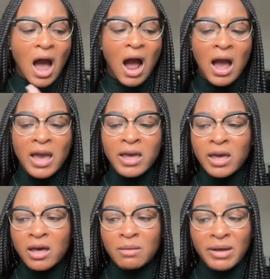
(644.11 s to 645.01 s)
I
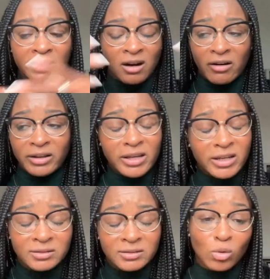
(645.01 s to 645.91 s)
am currently
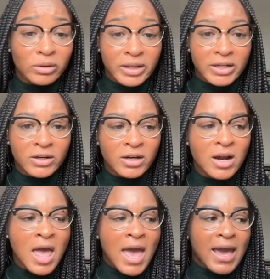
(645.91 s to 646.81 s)
a school
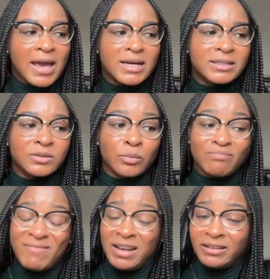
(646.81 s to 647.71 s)
leader, and
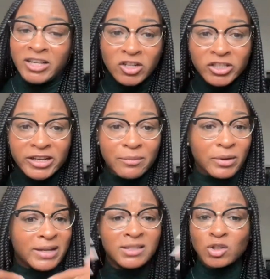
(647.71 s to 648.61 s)
in
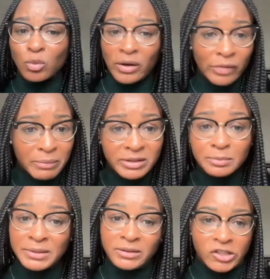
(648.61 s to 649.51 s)
leadership, it's a
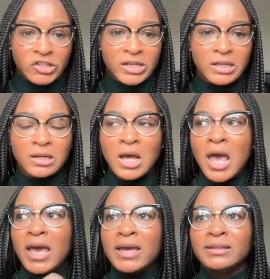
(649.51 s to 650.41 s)
12-month position.
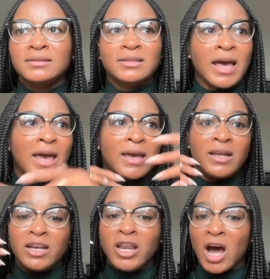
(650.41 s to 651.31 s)
It's
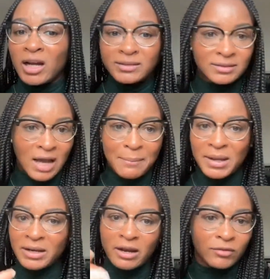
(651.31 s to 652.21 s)
a nonstop,
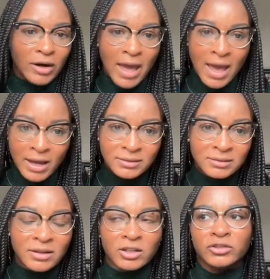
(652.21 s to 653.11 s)
it never
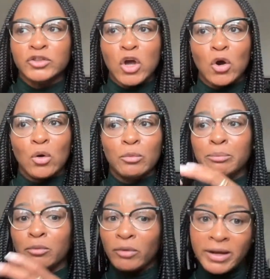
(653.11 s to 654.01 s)
ends. There's
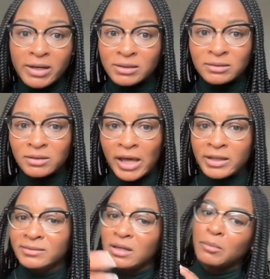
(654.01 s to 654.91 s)
no breaks
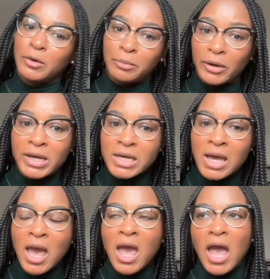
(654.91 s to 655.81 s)
like summer
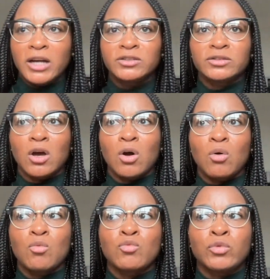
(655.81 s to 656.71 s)
break. And
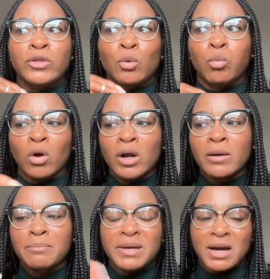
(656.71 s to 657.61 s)
so the
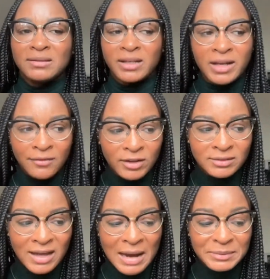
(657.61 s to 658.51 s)
work, because it never
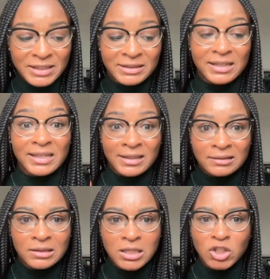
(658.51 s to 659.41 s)
stops, it's
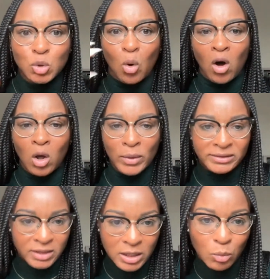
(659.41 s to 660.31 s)
easy to
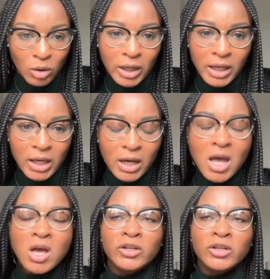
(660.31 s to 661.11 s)
always keep working.